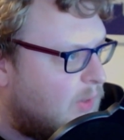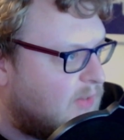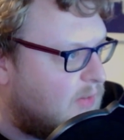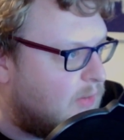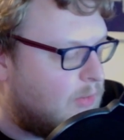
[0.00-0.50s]
I
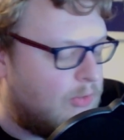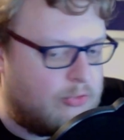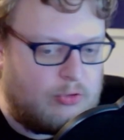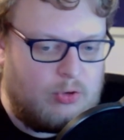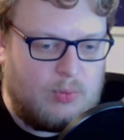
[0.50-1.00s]
did it across
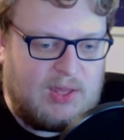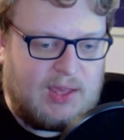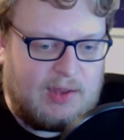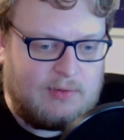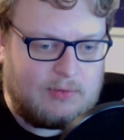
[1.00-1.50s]
2
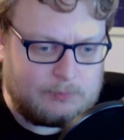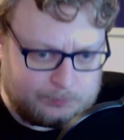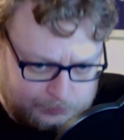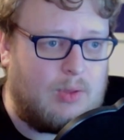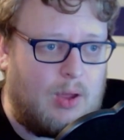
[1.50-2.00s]
weekends.
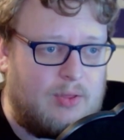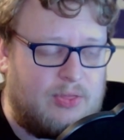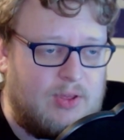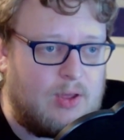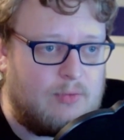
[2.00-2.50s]
I
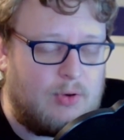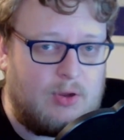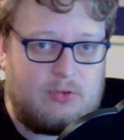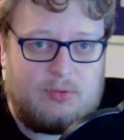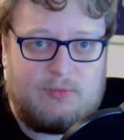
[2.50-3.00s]
think I've
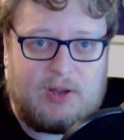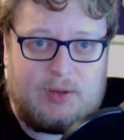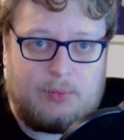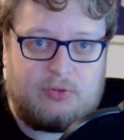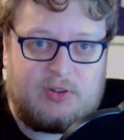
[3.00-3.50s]
learned some
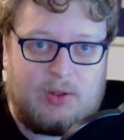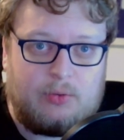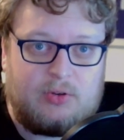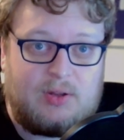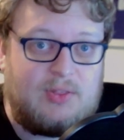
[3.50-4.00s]
valuable
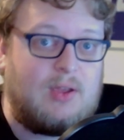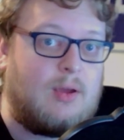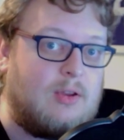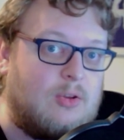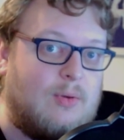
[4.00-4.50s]
skills, and I think I
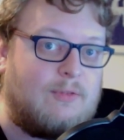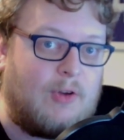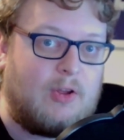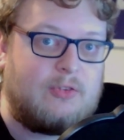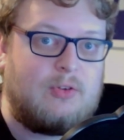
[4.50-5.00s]
could do it
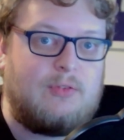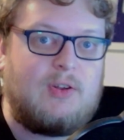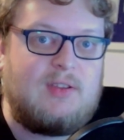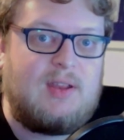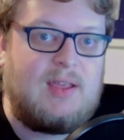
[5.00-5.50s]
faster if
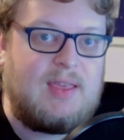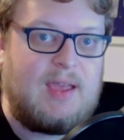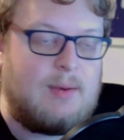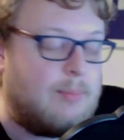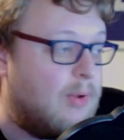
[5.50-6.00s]
I did it
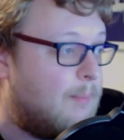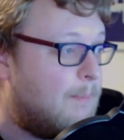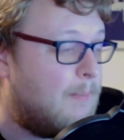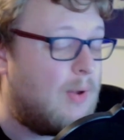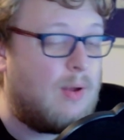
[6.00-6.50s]
again. But
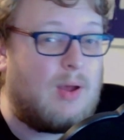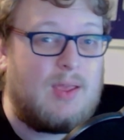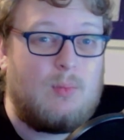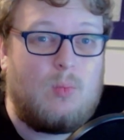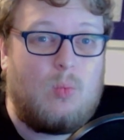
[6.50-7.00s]

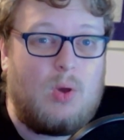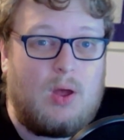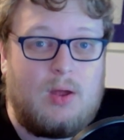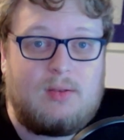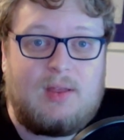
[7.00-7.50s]
my
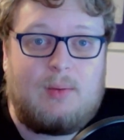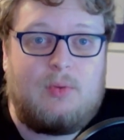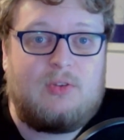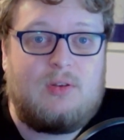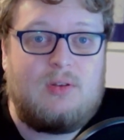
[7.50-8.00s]
word, that
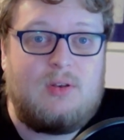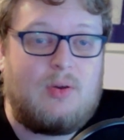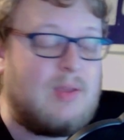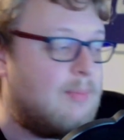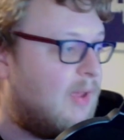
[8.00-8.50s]
was a
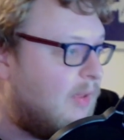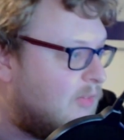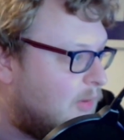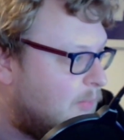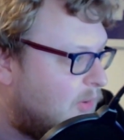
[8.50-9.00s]
nightmare
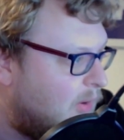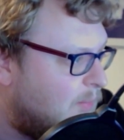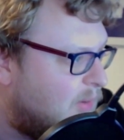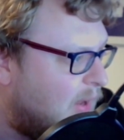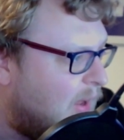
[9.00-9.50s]

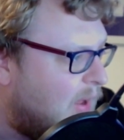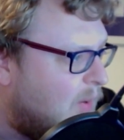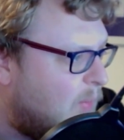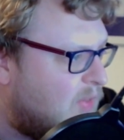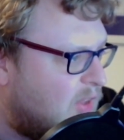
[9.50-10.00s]
sometimes.
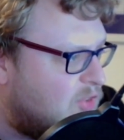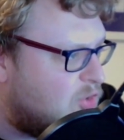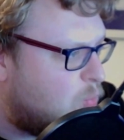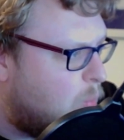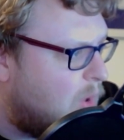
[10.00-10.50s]
When things
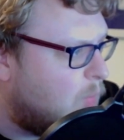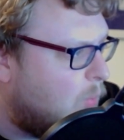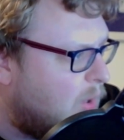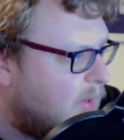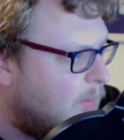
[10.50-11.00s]
just weren't
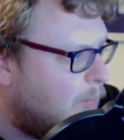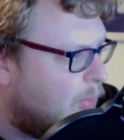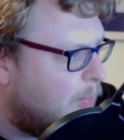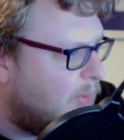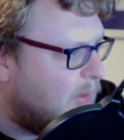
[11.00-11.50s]
working
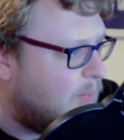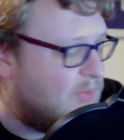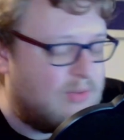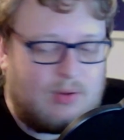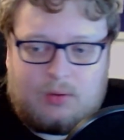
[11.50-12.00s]
properly, it
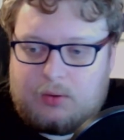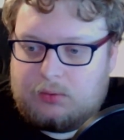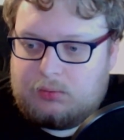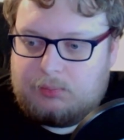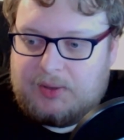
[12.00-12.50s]
was, oh,
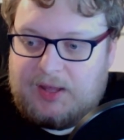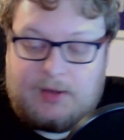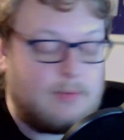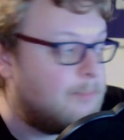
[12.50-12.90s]
my head.